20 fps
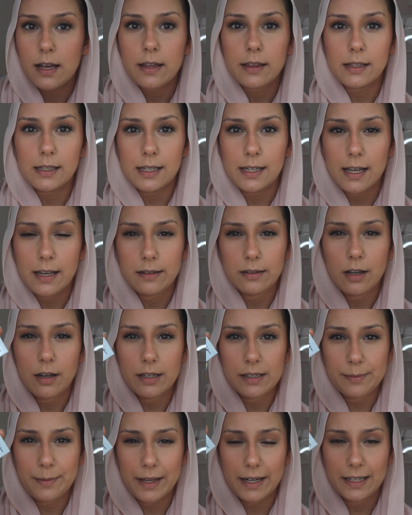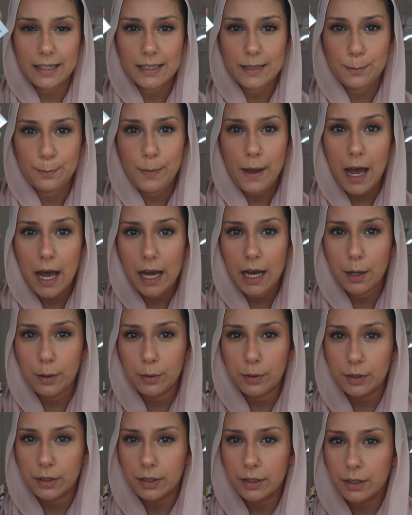the IT Cosmetics
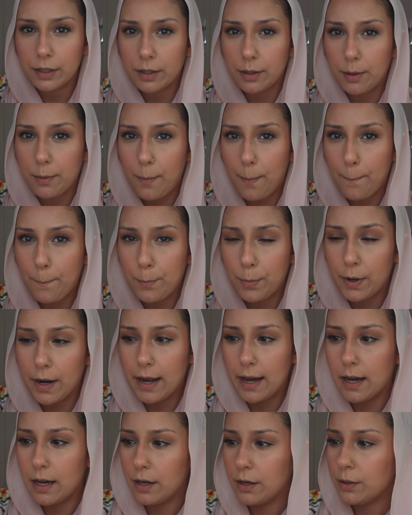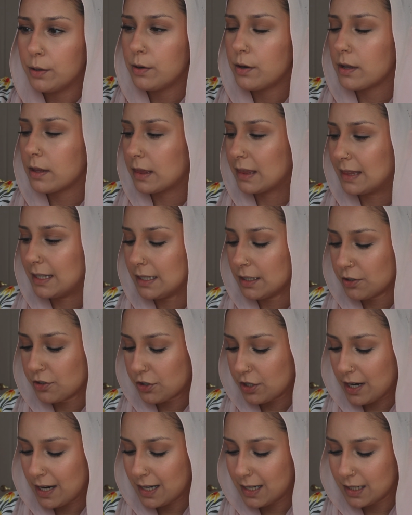Power Brow. This
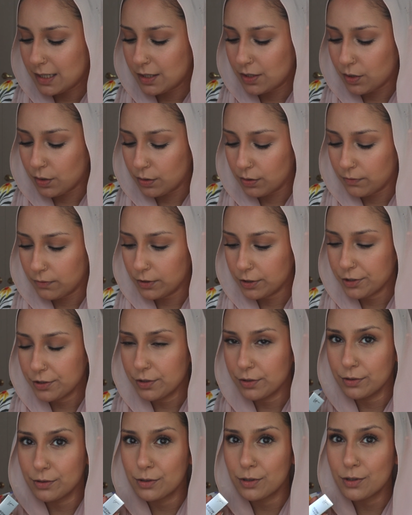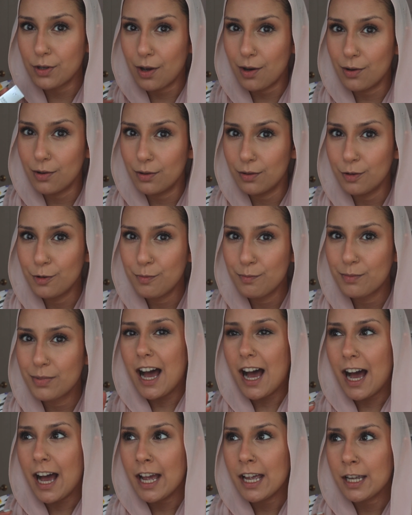shade is Universal Taupe.
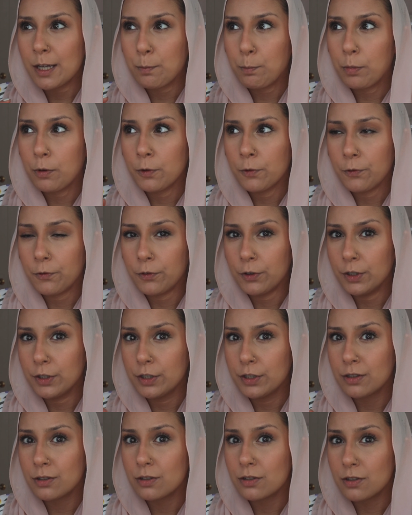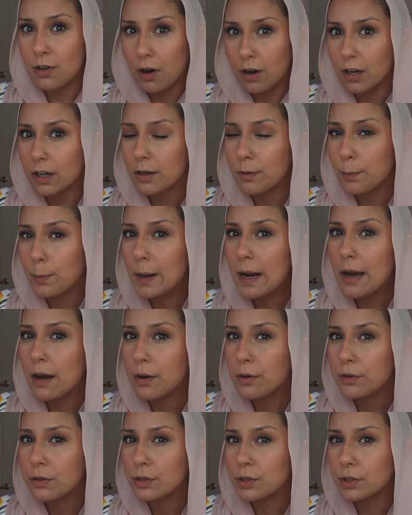I prefer dark
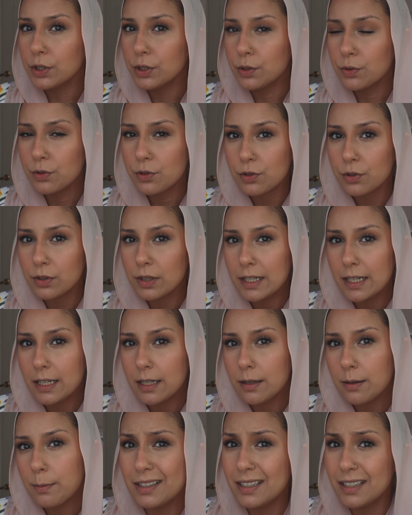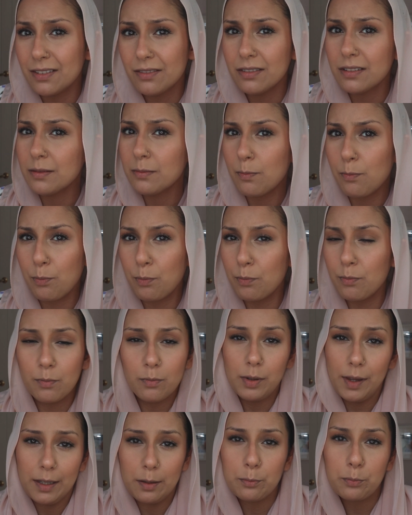brown usually. Even
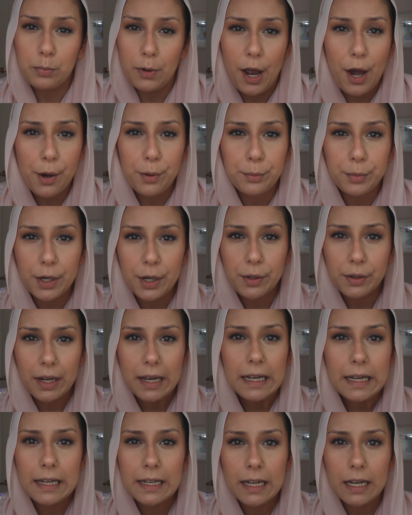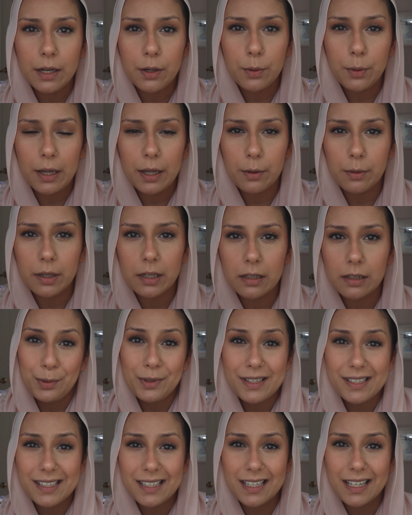like brown I can get away with.
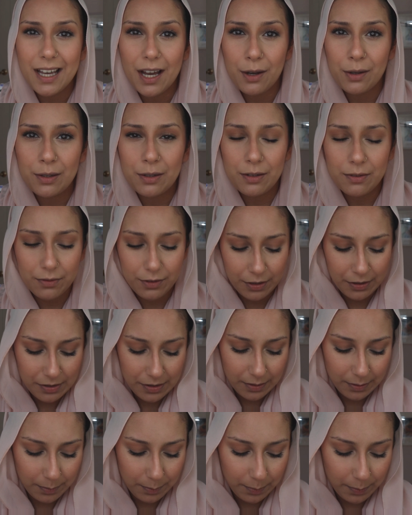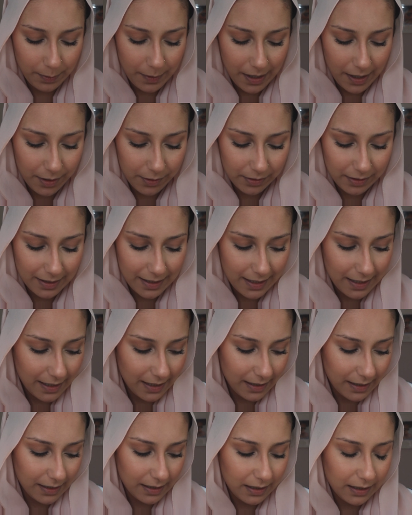We'll see how Universal Brown
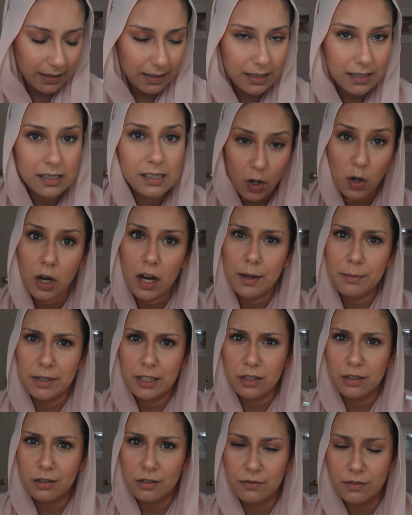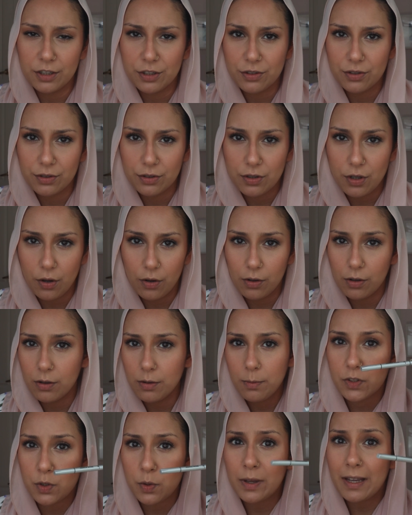is, or I mean Universal
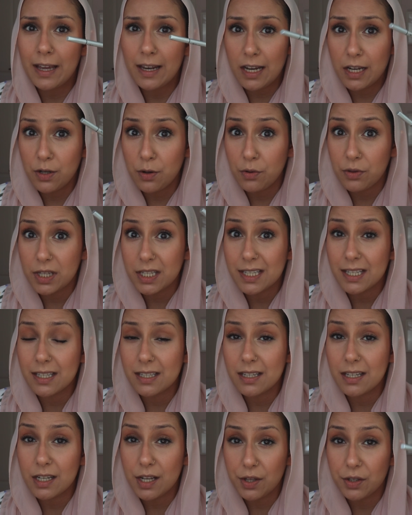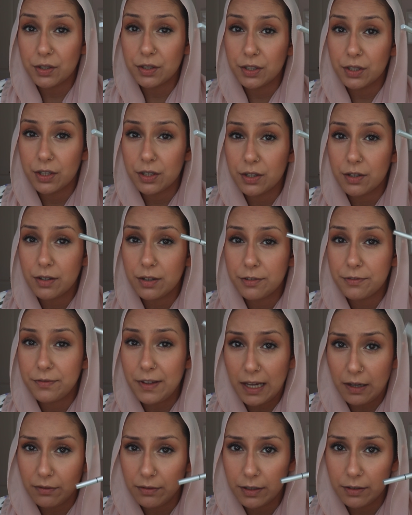Taupe. So again, I know this is another
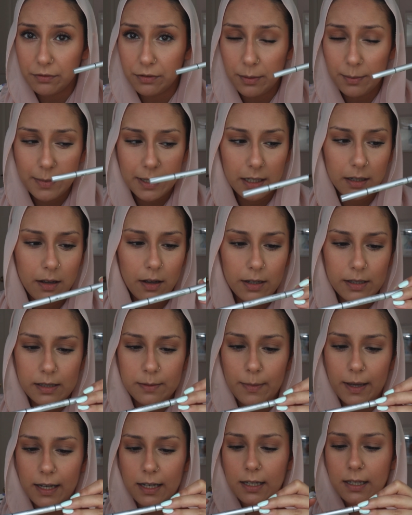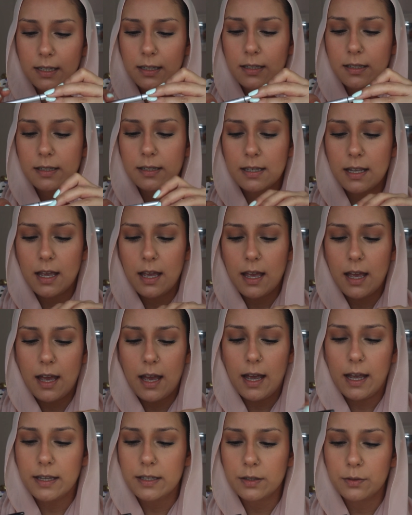favorite from IT Cosmetics.
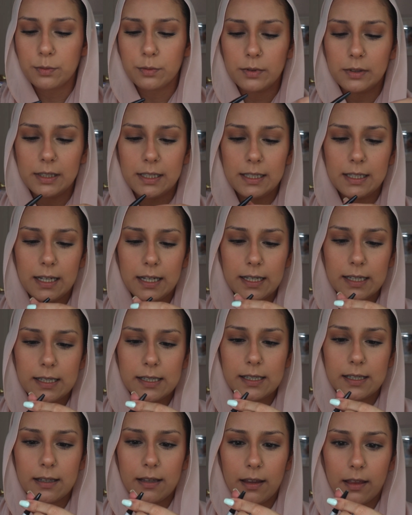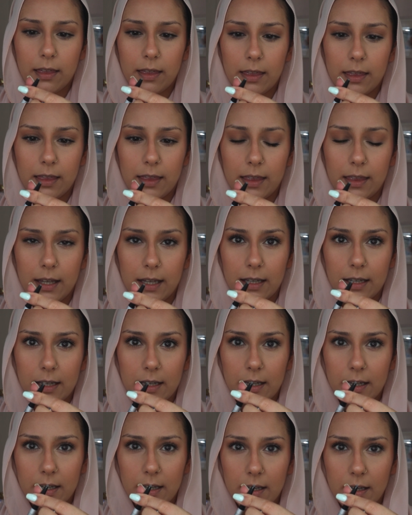Has a really nice
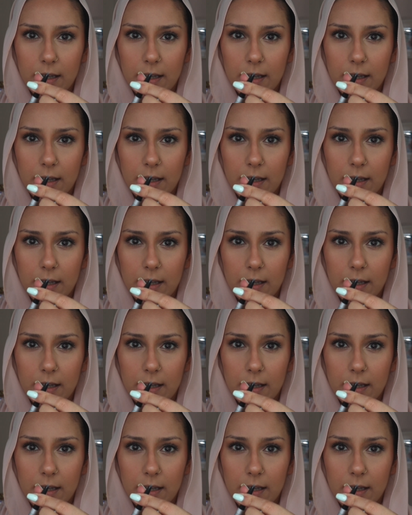thick